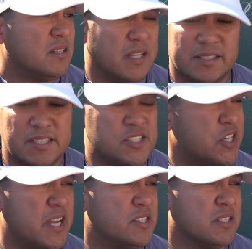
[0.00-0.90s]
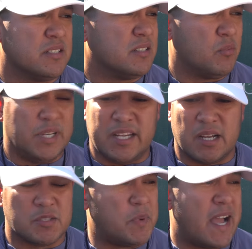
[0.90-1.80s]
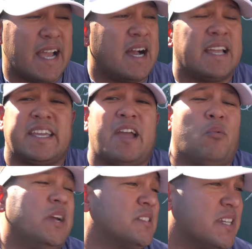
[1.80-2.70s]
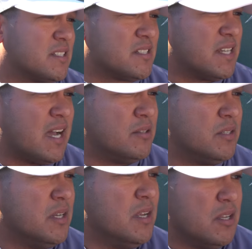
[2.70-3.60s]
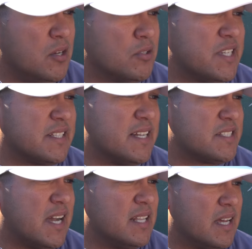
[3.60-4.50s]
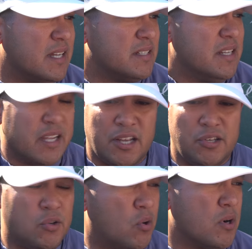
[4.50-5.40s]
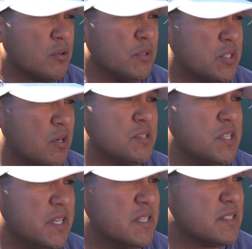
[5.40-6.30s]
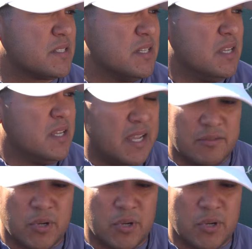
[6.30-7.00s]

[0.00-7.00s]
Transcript: Nothing's changing. When he comes back, I can't wait to take the side, you know, take that sideline in New York with Coach Diaz and